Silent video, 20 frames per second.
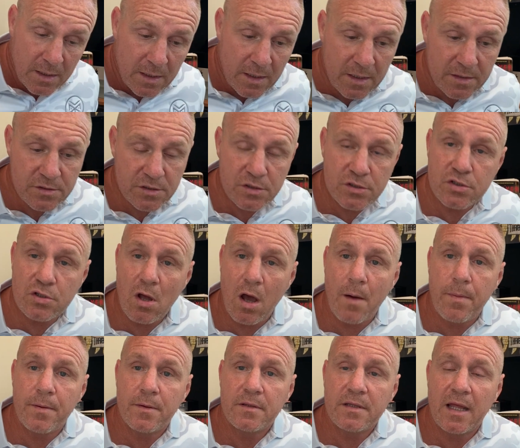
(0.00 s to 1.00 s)
to
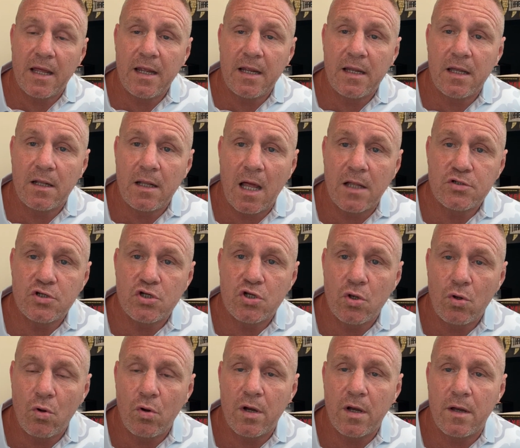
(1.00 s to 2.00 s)
stop thinking and just
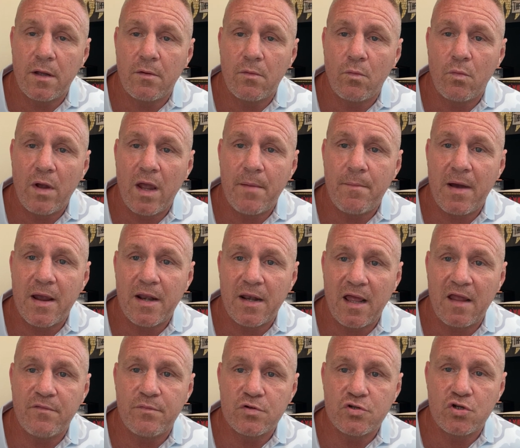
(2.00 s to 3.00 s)
look at where my
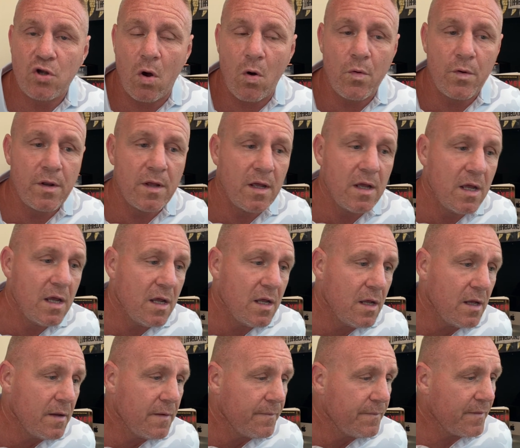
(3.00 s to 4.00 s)
life was going.
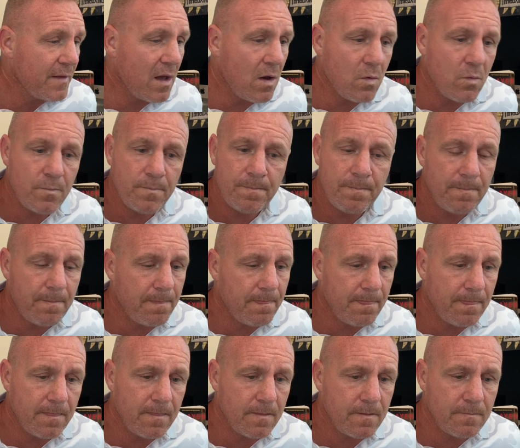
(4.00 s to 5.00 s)
Now,
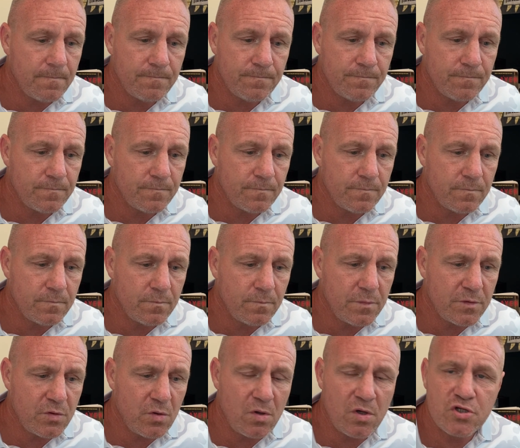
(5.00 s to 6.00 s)

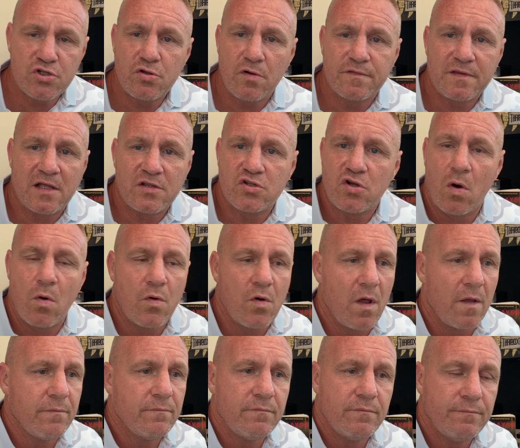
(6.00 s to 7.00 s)
with all the stuff that's going
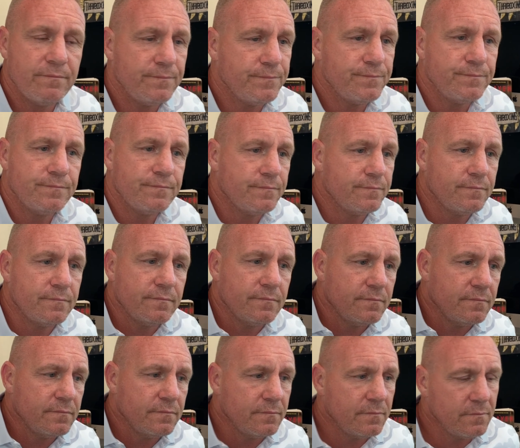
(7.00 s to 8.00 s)
on
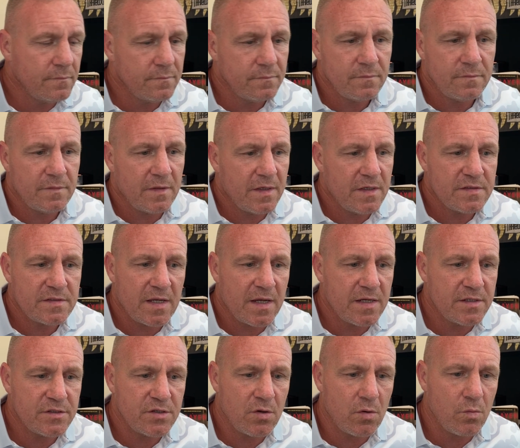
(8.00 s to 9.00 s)
these
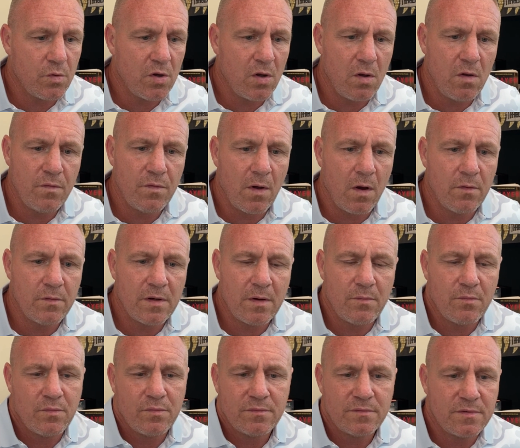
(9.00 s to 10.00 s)
days, you know, we all
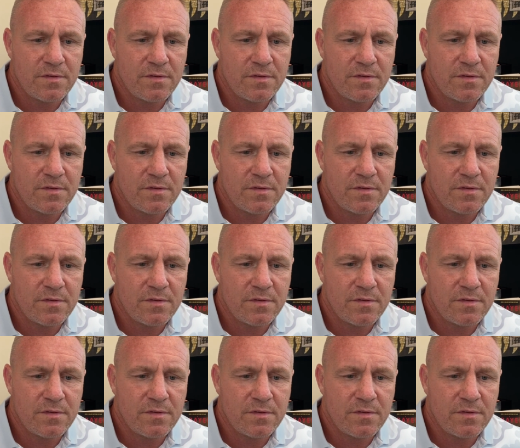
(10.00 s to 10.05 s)
know,